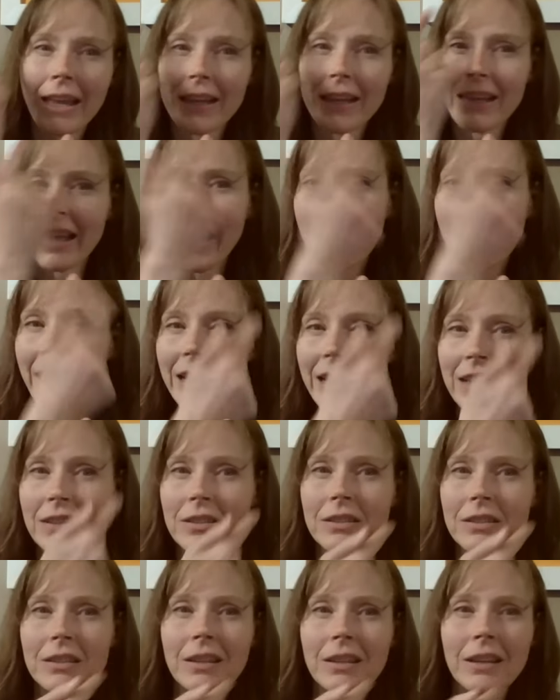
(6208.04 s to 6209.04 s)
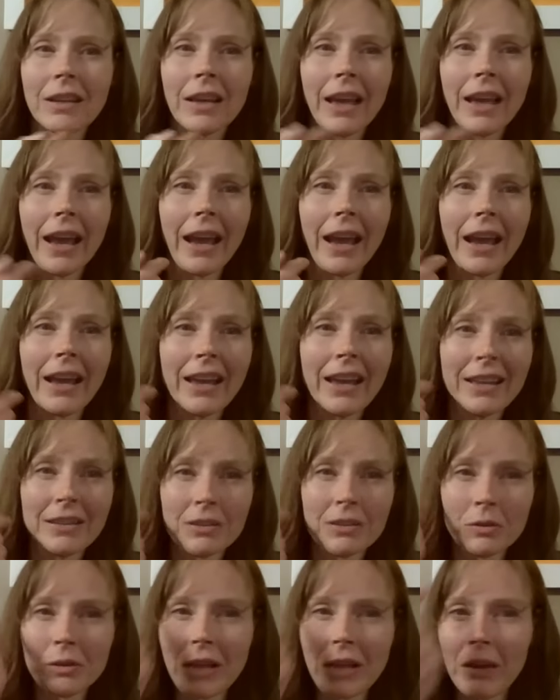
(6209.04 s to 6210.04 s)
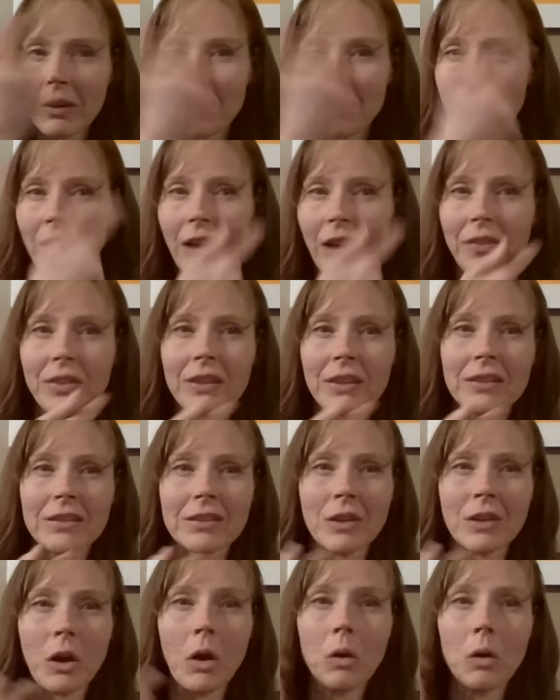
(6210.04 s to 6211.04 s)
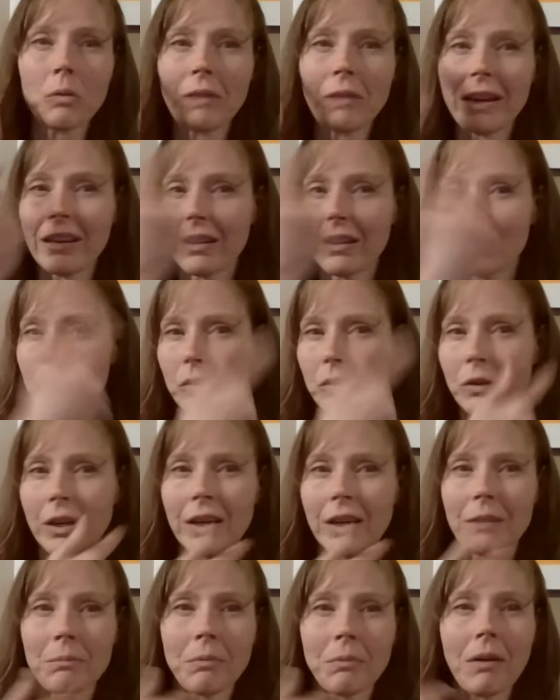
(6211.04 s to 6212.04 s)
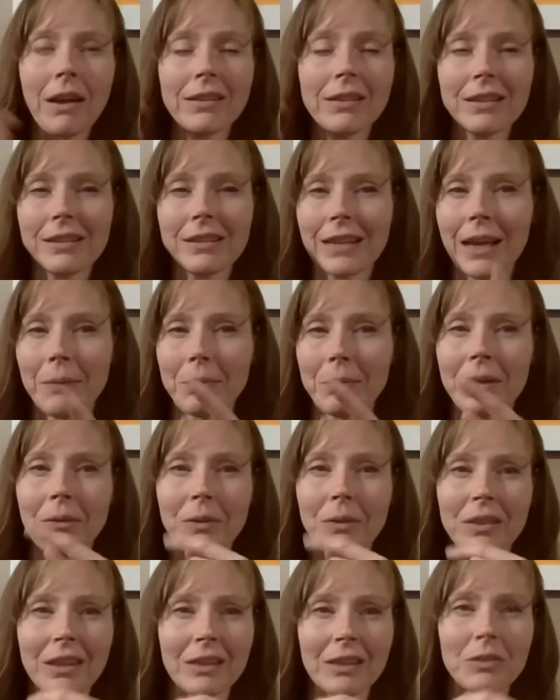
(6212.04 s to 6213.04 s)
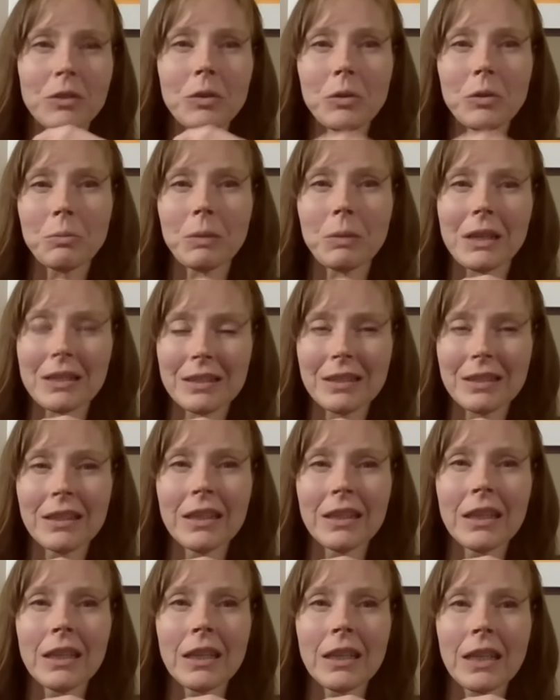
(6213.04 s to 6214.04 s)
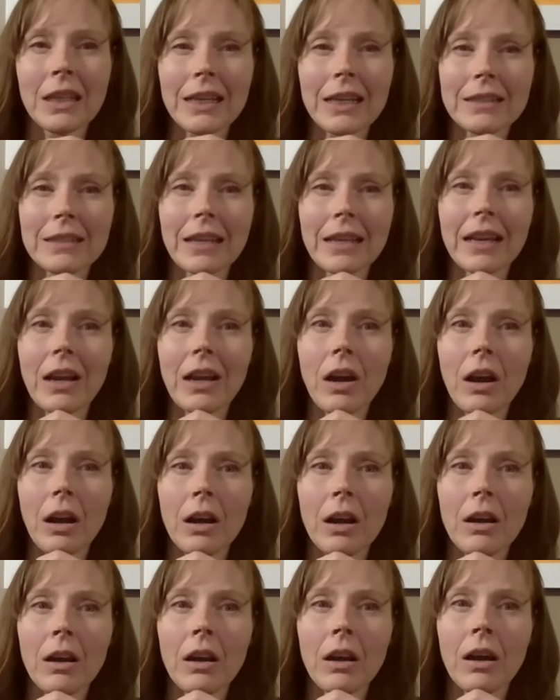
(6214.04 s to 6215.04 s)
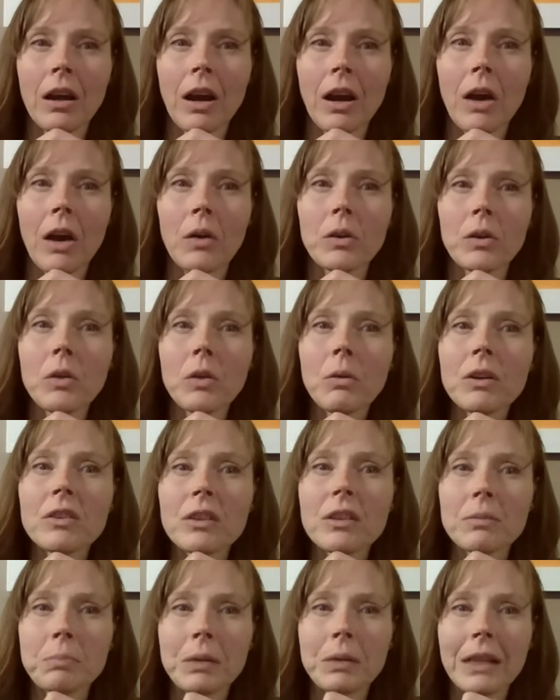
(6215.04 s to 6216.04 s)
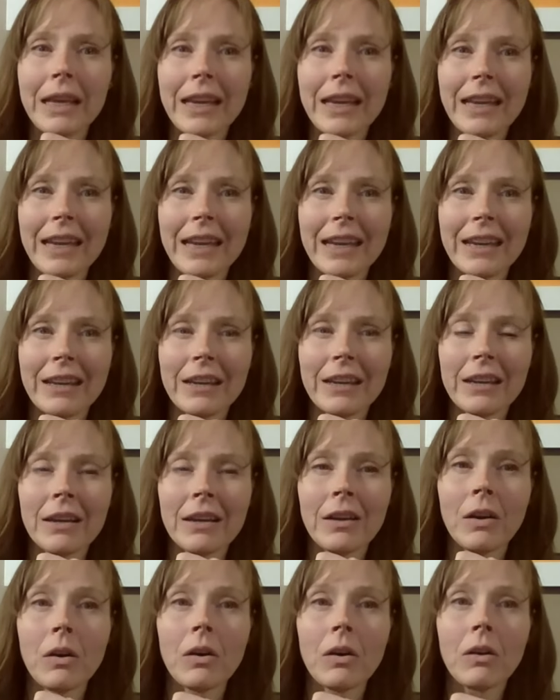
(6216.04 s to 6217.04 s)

And that is and so now you've got this co-regulatory process happening with the attunement mm-hmm. it's like oh you were just playing